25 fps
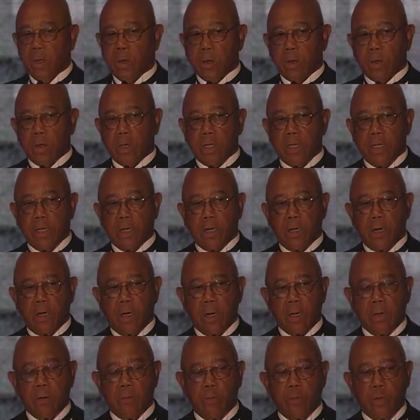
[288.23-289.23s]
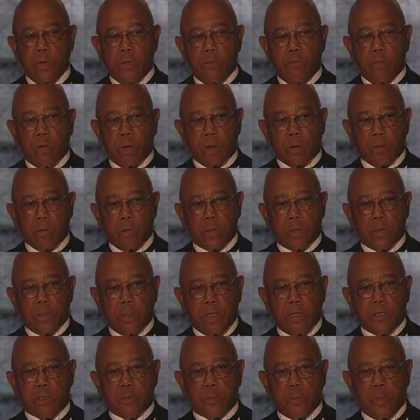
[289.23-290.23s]
Early on, we work with
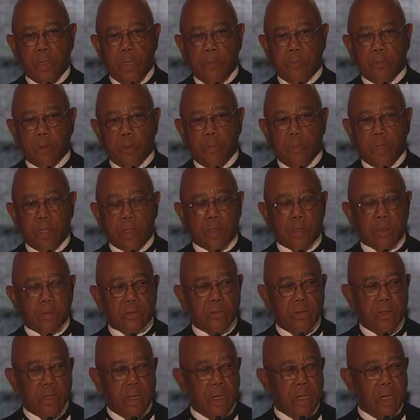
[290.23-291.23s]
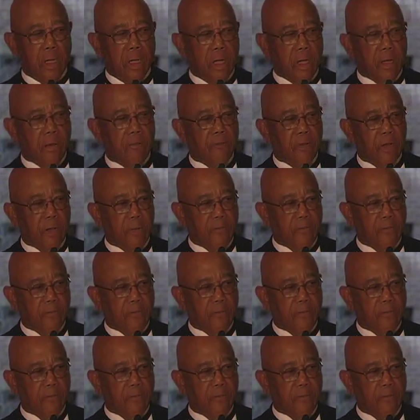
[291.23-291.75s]
these people because they have,